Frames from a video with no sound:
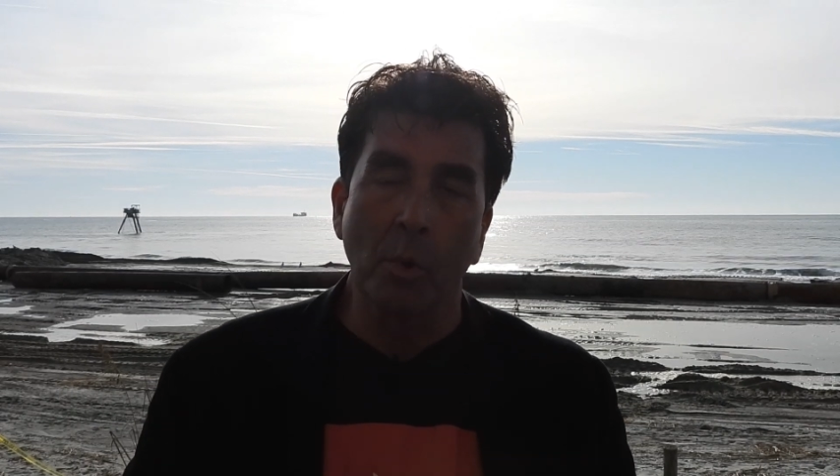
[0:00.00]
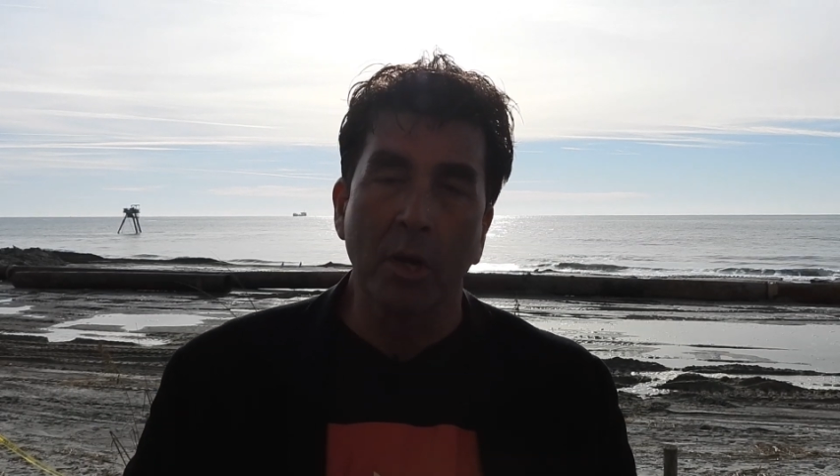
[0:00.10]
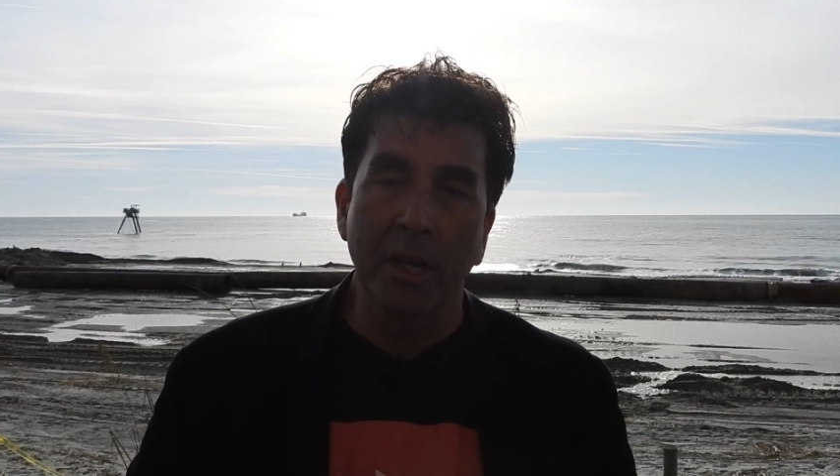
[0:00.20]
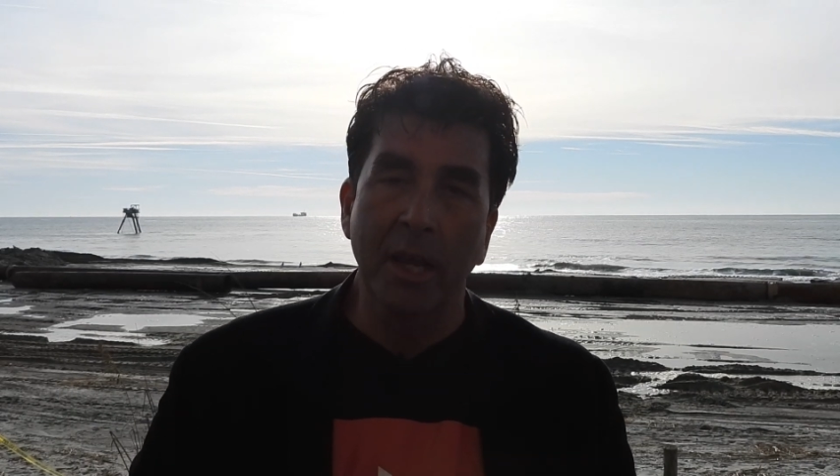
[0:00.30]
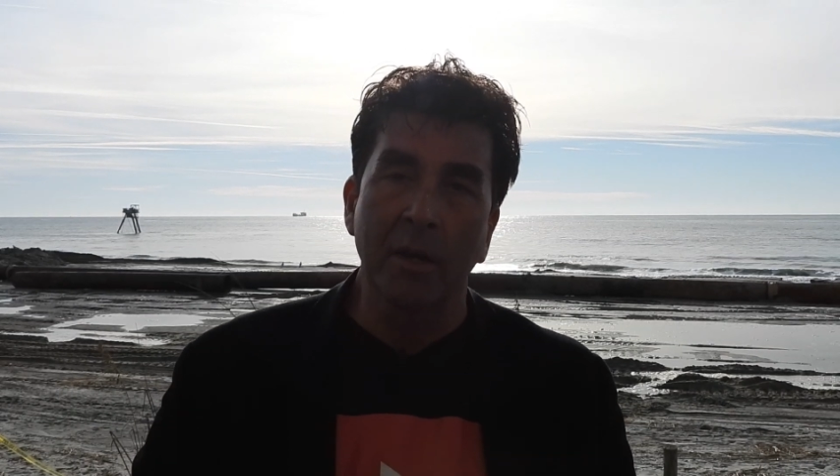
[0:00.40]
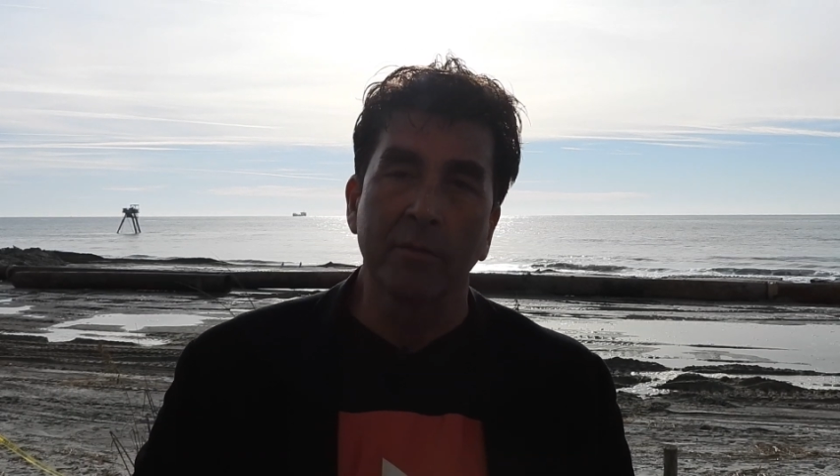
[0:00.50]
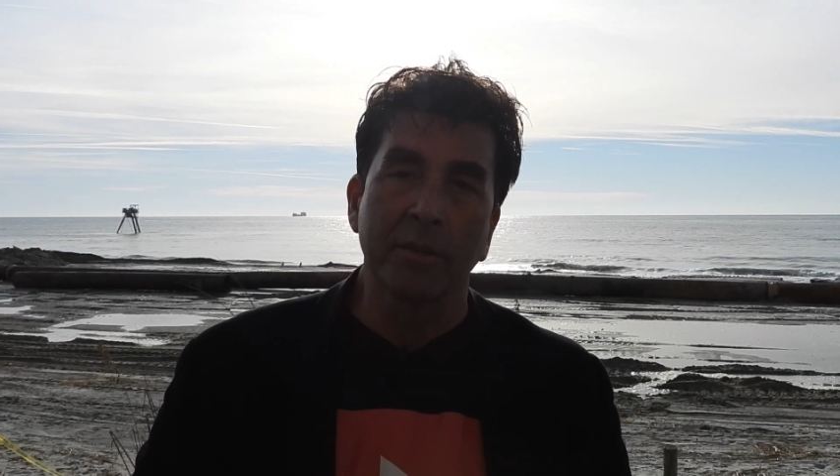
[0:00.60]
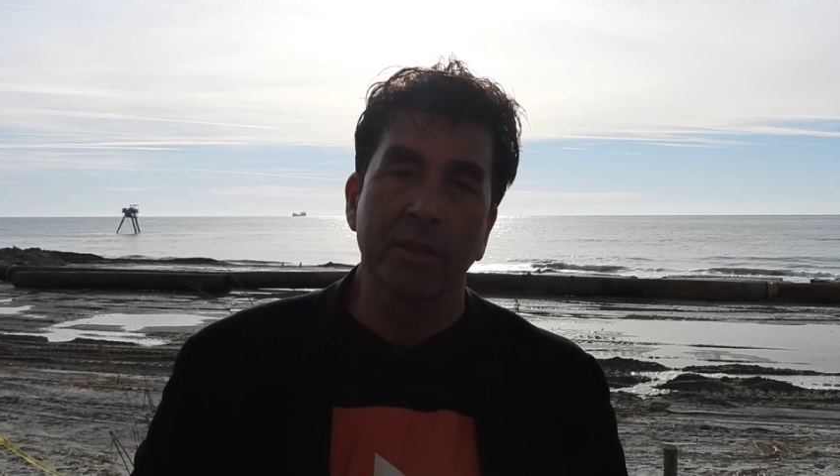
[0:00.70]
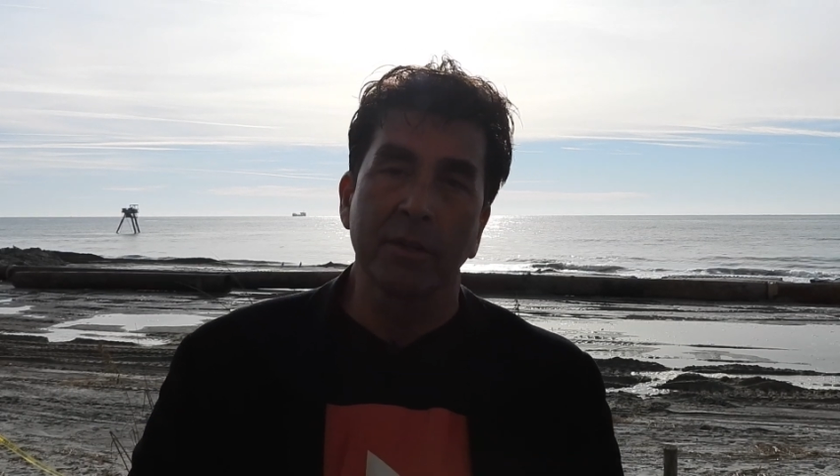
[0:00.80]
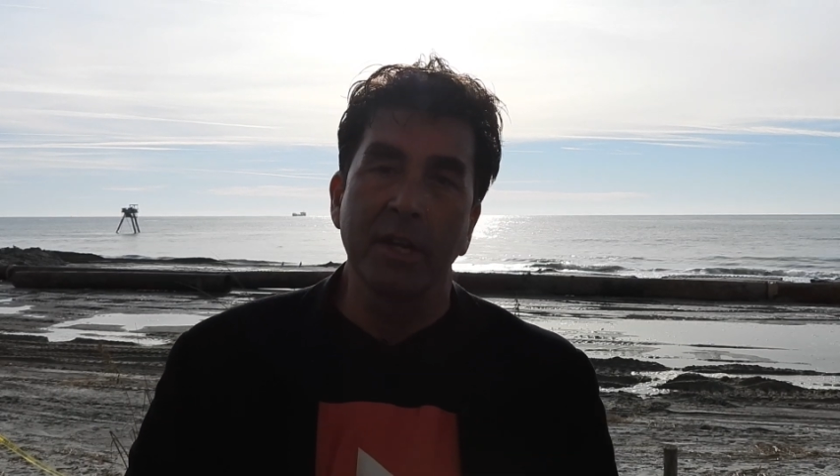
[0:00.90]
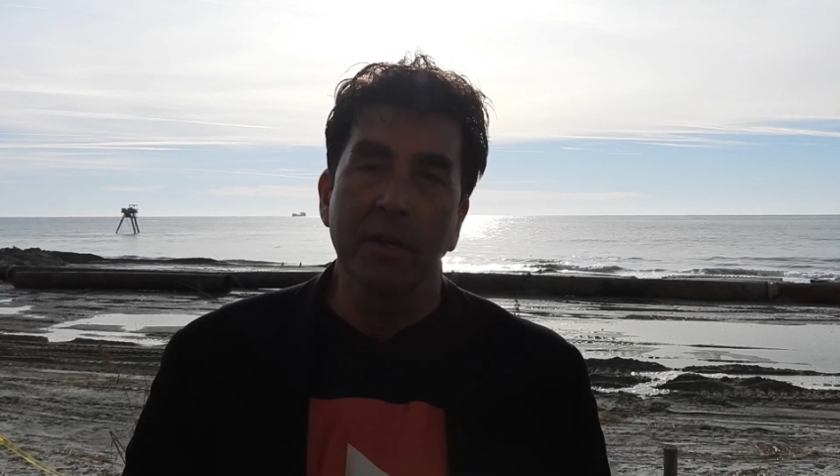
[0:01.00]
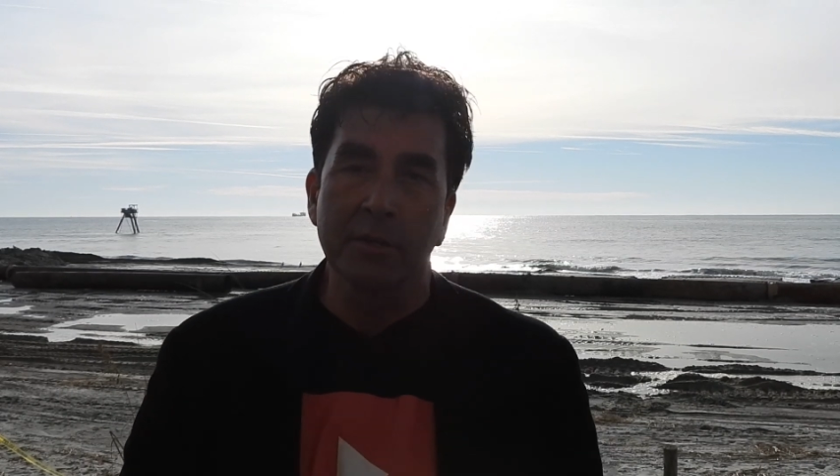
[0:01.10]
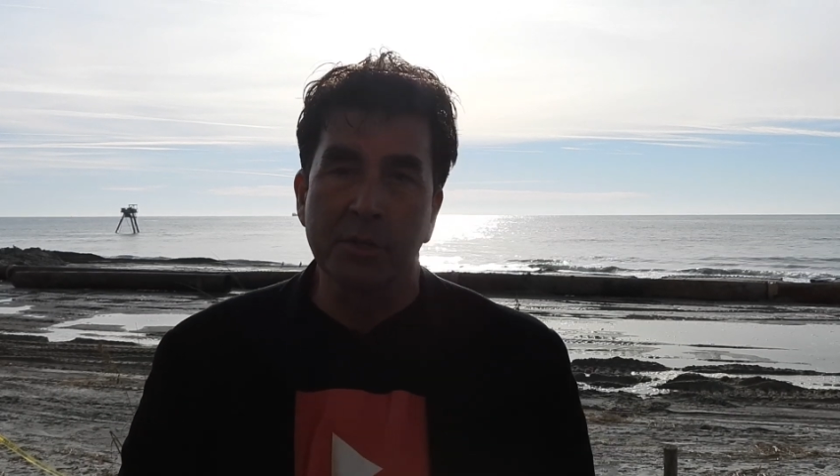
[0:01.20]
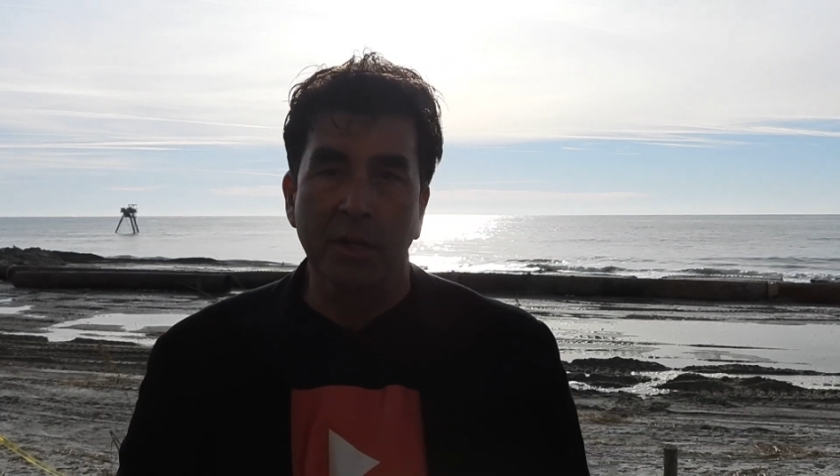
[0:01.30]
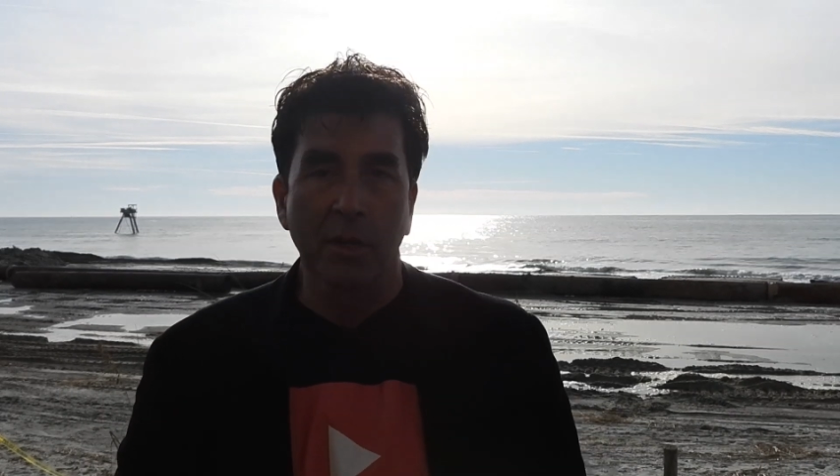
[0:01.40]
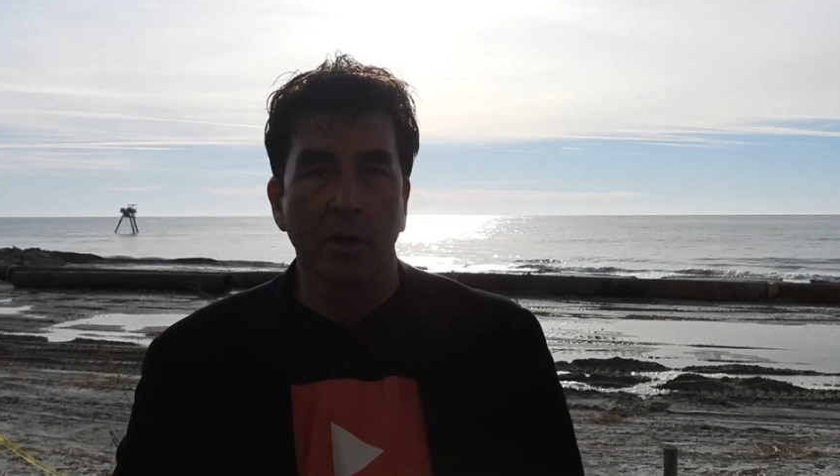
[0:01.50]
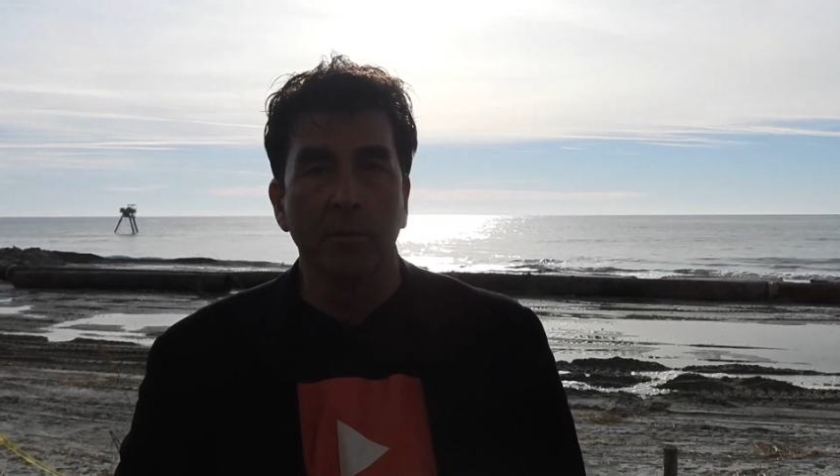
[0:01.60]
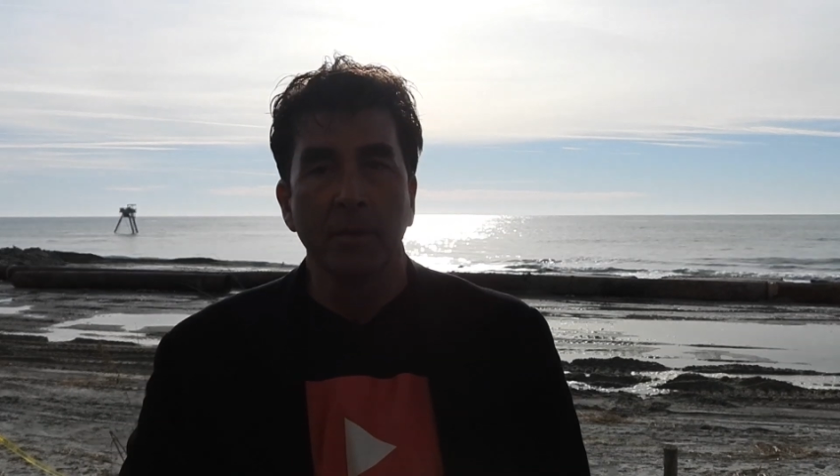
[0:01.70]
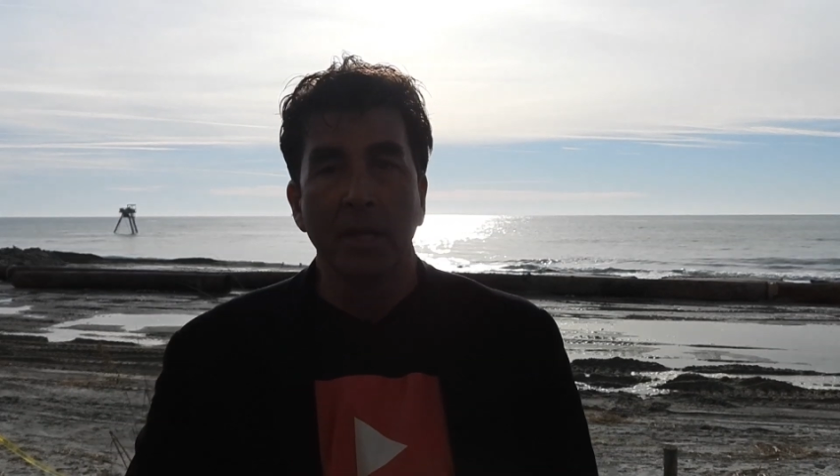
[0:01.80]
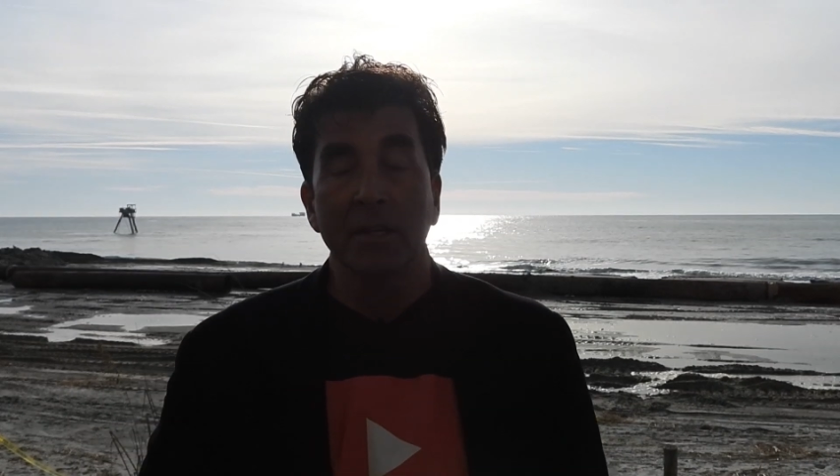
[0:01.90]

born again over 30 years ago,